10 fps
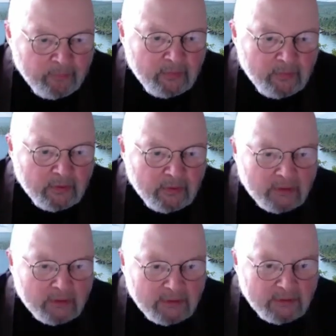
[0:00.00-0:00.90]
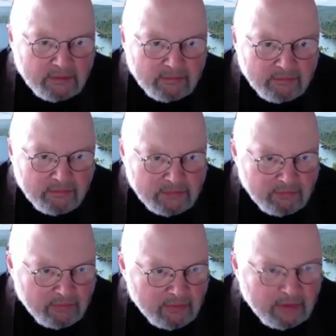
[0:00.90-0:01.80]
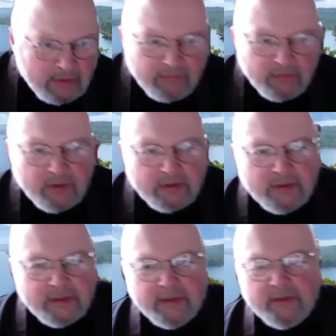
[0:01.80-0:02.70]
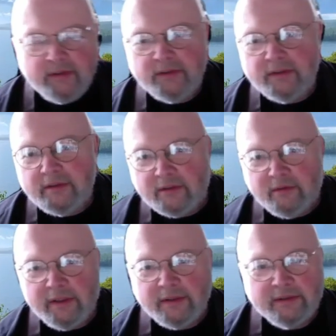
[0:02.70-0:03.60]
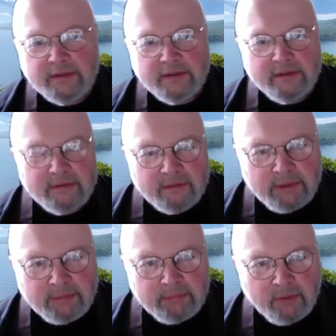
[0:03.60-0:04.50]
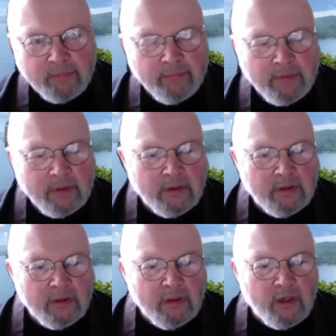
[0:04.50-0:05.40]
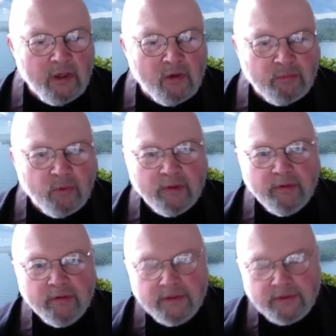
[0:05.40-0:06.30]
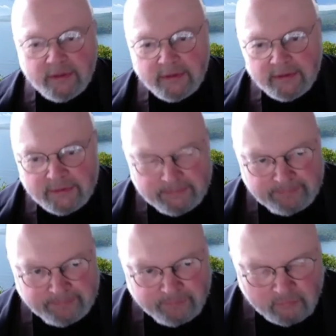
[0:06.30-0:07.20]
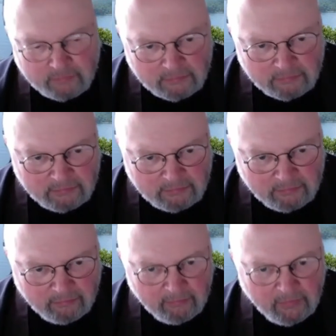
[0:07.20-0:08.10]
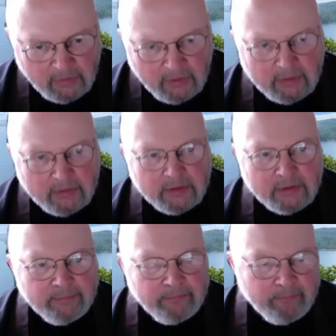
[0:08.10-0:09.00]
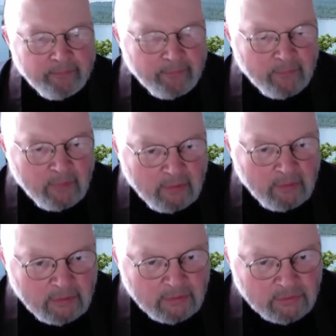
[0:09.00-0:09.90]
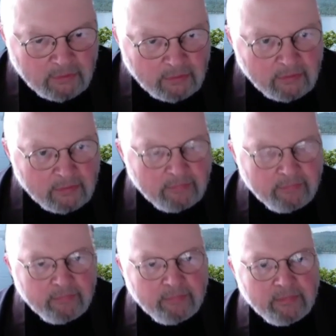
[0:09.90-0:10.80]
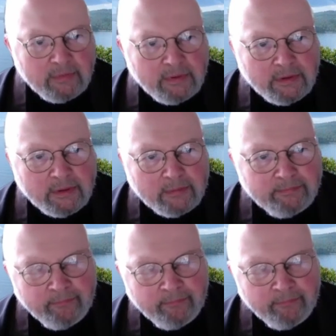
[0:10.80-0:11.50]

it's very difficult to get this across to people, how important this is. And so, I